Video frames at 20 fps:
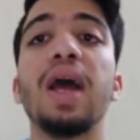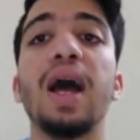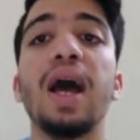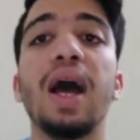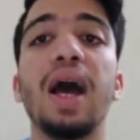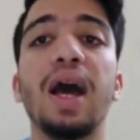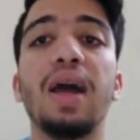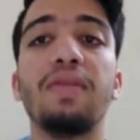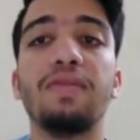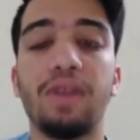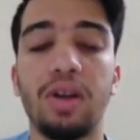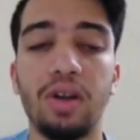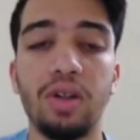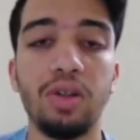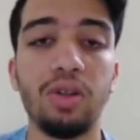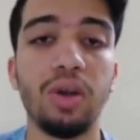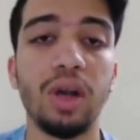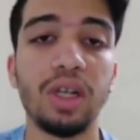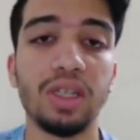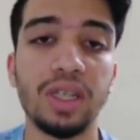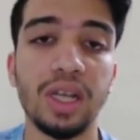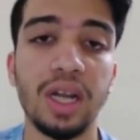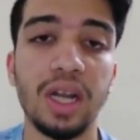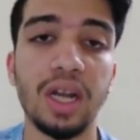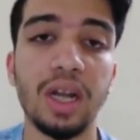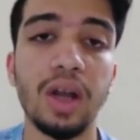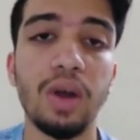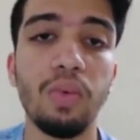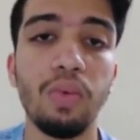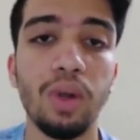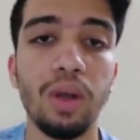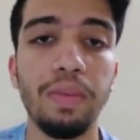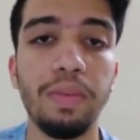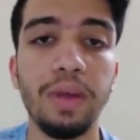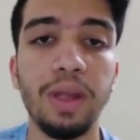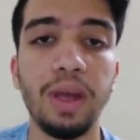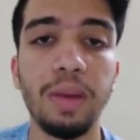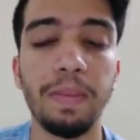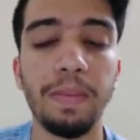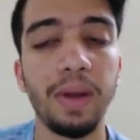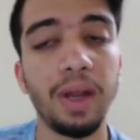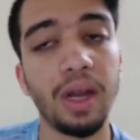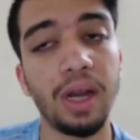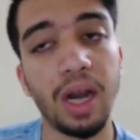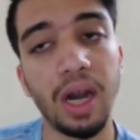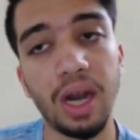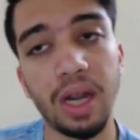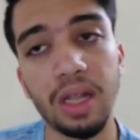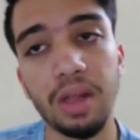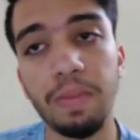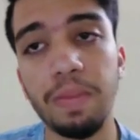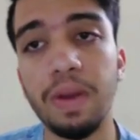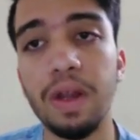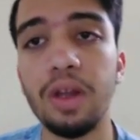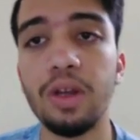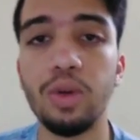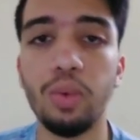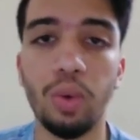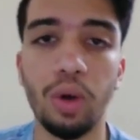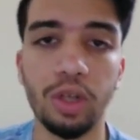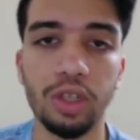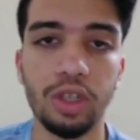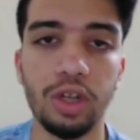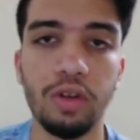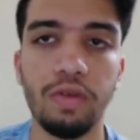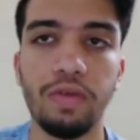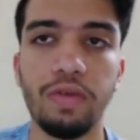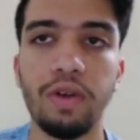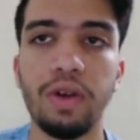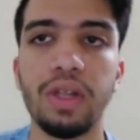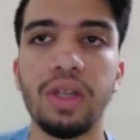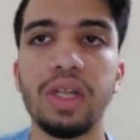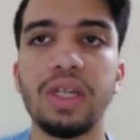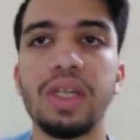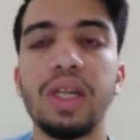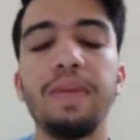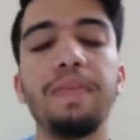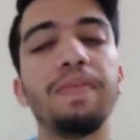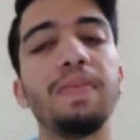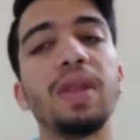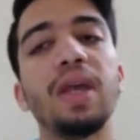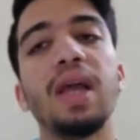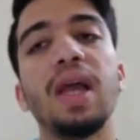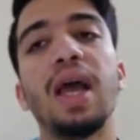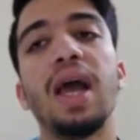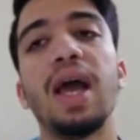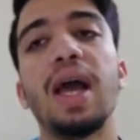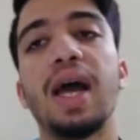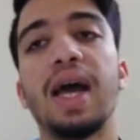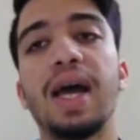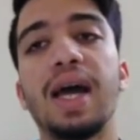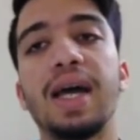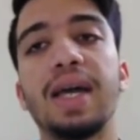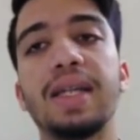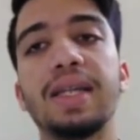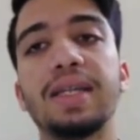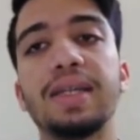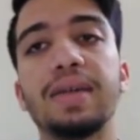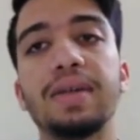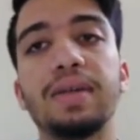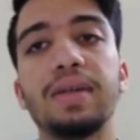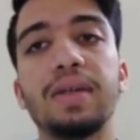And Wanindu Hasaranga will be another player to watch out for in the team. And